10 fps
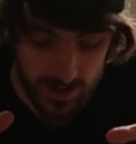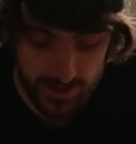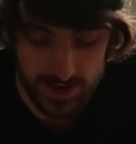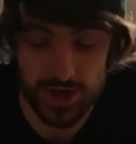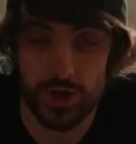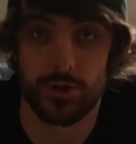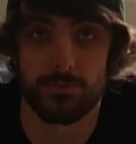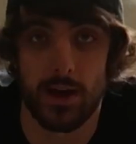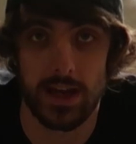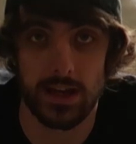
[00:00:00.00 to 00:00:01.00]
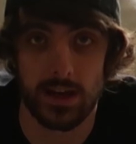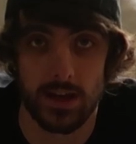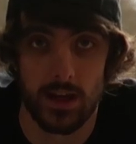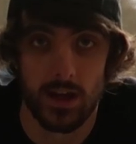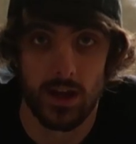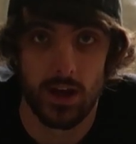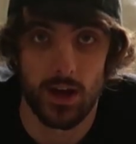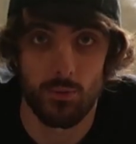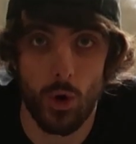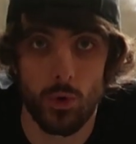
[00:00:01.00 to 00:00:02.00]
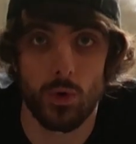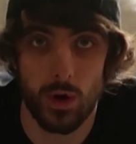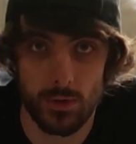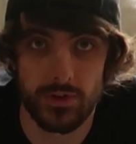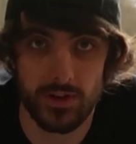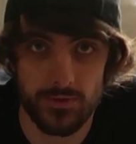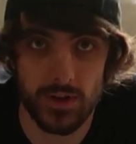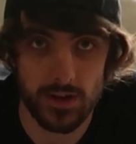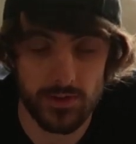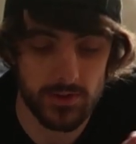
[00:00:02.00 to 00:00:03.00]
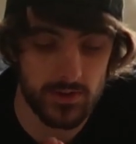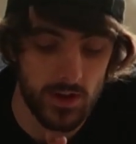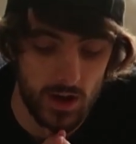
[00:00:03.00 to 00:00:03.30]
This should make, well, quoted figures